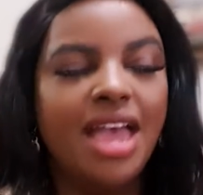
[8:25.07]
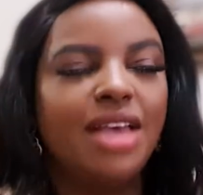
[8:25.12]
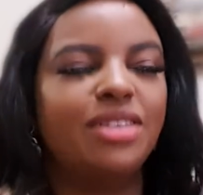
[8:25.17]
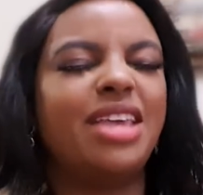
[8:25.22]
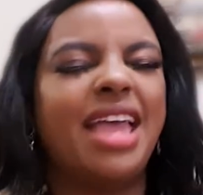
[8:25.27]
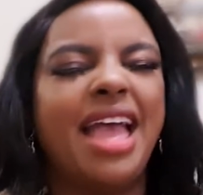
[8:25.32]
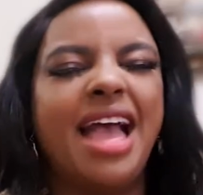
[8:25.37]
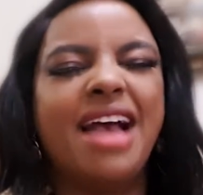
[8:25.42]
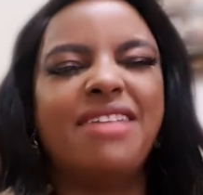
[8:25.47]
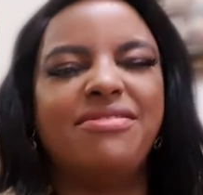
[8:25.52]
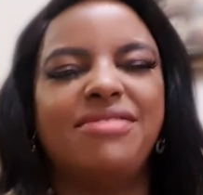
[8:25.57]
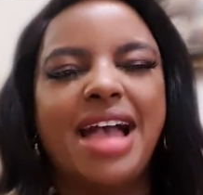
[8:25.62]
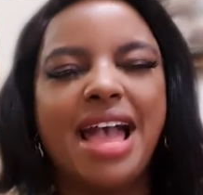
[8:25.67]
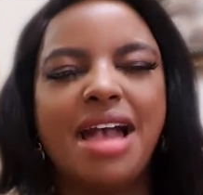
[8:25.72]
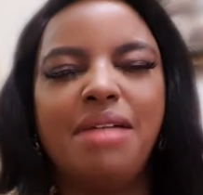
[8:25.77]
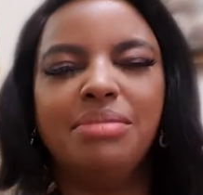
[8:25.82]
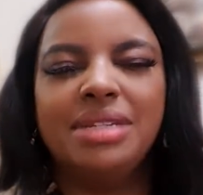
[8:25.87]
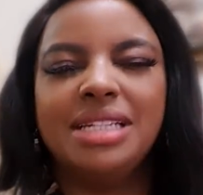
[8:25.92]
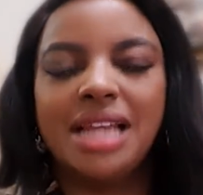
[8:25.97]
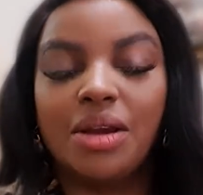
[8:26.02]
So I have, I
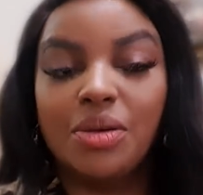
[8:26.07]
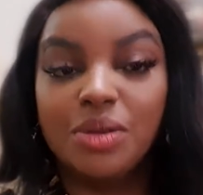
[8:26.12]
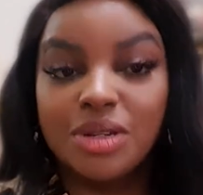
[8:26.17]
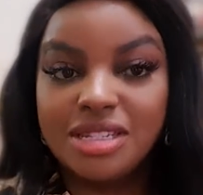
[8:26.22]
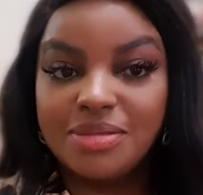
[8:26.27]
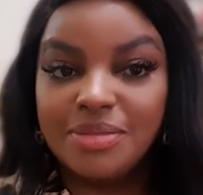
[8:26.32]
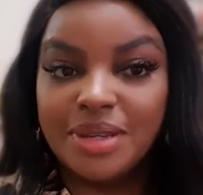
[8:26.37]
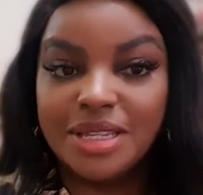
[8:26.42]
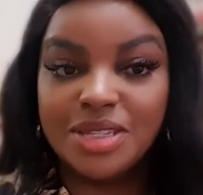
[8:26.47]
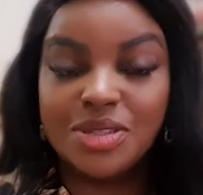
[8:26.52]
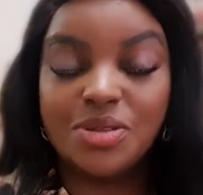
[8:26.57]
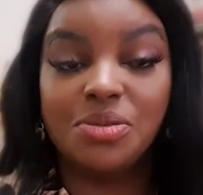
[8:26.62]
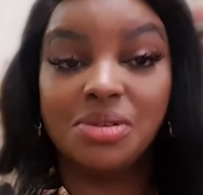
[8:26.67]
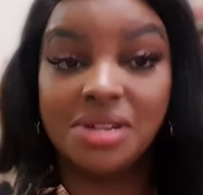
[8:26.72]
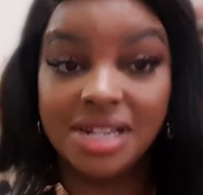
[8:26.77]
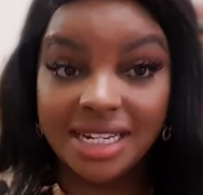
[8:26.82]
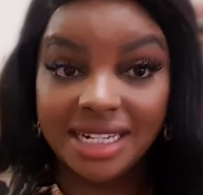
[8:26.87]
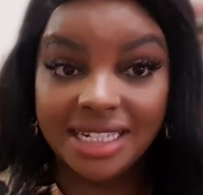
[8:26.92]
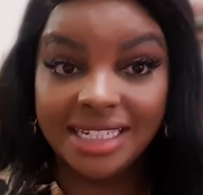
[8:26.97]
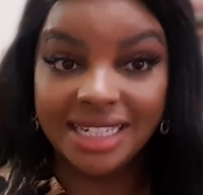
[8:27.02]
am in a good space to
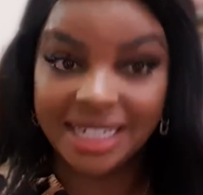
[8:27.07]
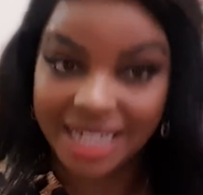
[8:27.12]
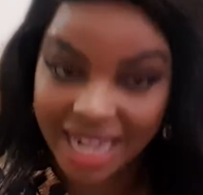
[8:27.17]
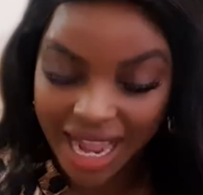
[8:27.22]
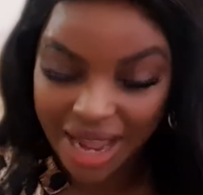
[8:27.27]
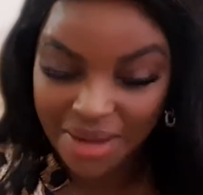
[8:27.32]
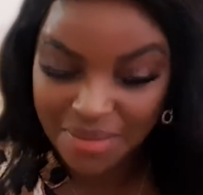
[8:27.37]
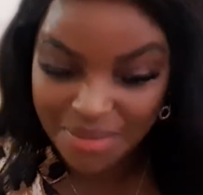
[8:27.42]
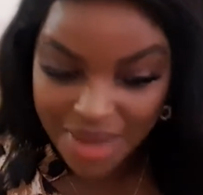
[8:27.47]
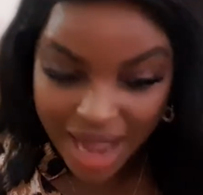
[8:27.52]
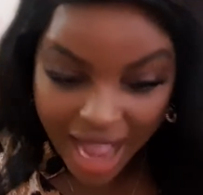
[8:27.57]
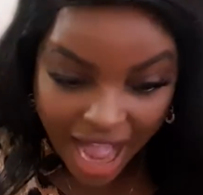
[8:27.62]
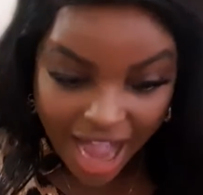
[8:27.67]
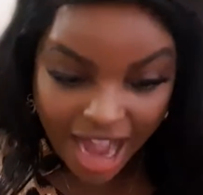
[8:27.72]
really come